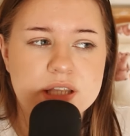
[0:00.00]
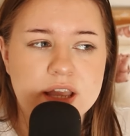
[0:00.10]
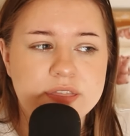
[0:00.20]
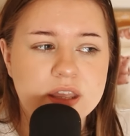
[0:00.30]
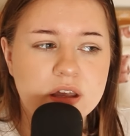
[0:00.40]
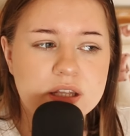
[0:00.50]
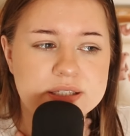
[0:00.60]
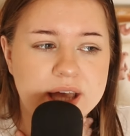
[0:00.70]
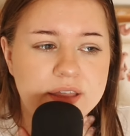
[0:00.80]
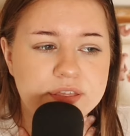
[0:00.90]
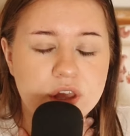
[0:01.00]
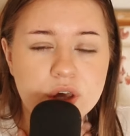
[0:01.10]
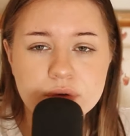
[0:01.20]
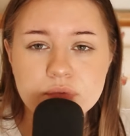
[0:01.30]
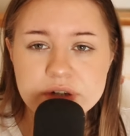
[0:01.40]
I think her death
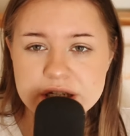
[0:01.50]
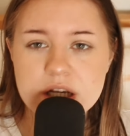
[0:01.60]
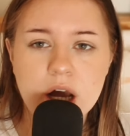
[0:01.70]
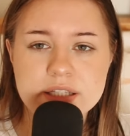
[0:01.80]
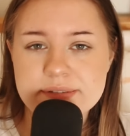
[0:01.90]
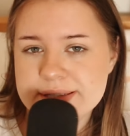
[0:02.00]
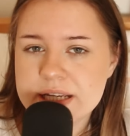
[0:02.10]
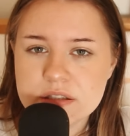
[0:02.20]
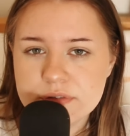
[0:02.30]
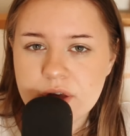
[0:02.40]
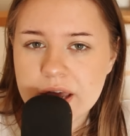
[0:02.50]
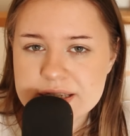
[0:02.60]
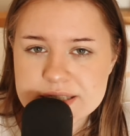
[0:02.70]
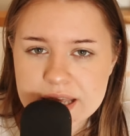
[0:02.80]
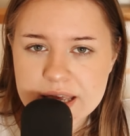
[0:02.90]
really kind of signified
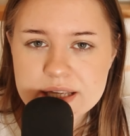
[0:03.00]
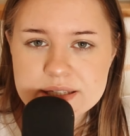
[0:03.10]
this.